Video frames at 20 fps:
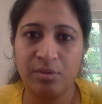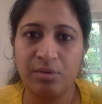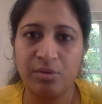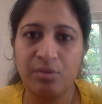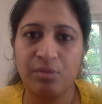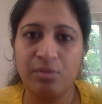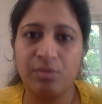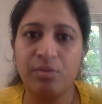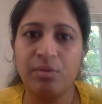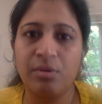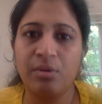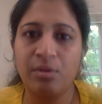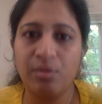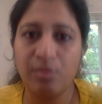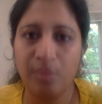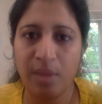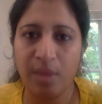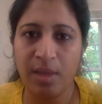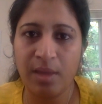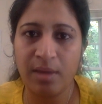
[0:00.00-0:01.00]
to
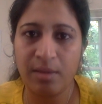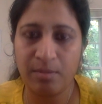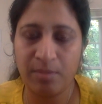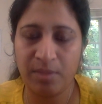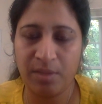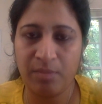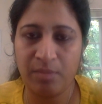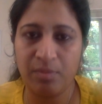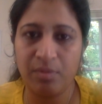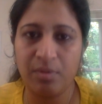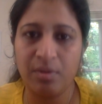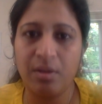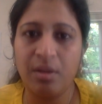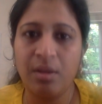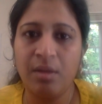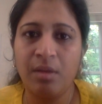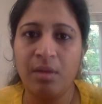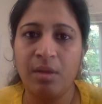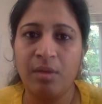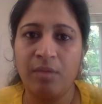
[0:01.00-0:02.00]
look at people
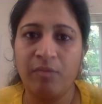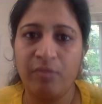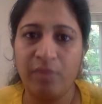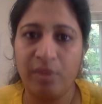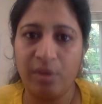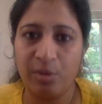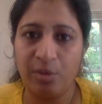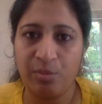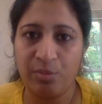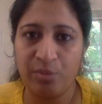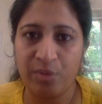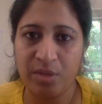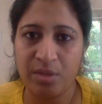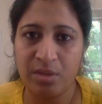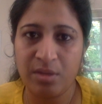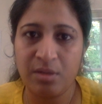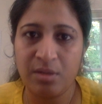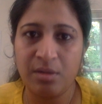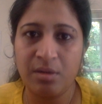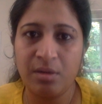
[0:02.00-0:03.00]
when you
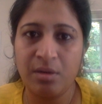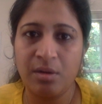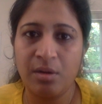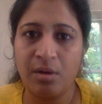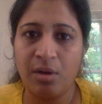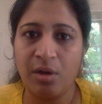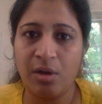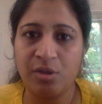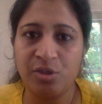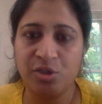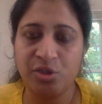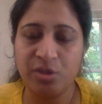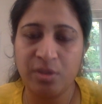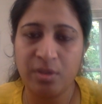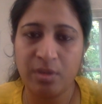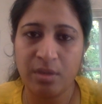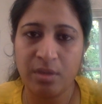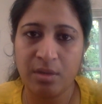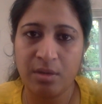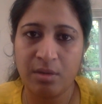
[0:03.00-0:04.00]
present, not
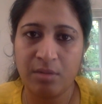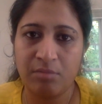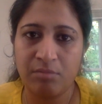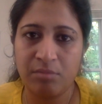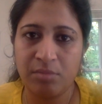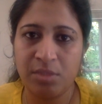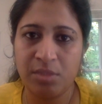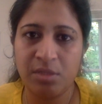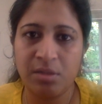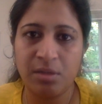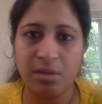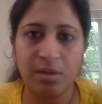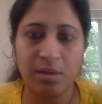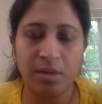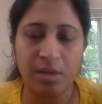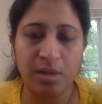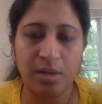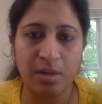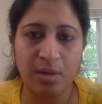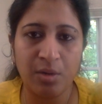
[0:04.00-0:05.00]
just turn
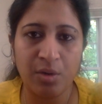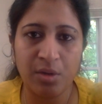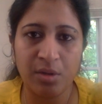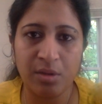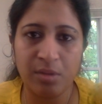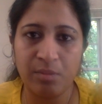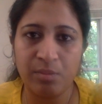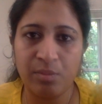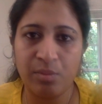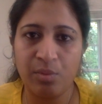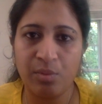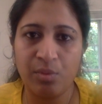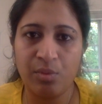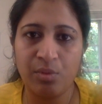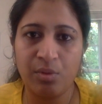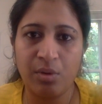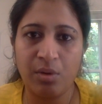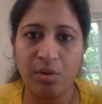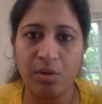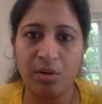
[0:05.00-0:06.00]
and look at the
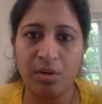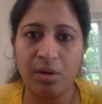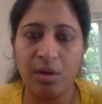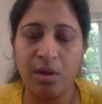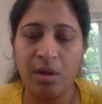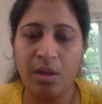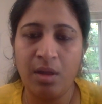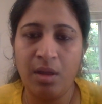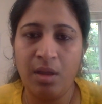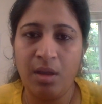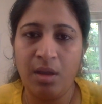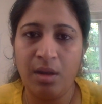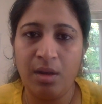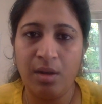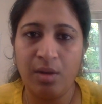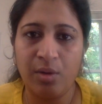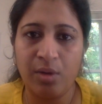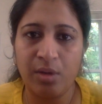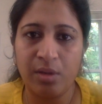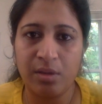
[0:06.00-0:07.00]
board or
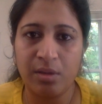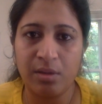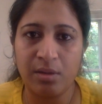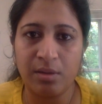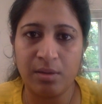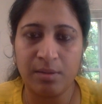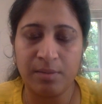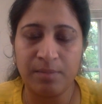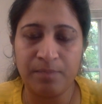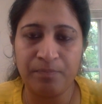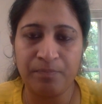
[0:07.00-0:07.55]
look at the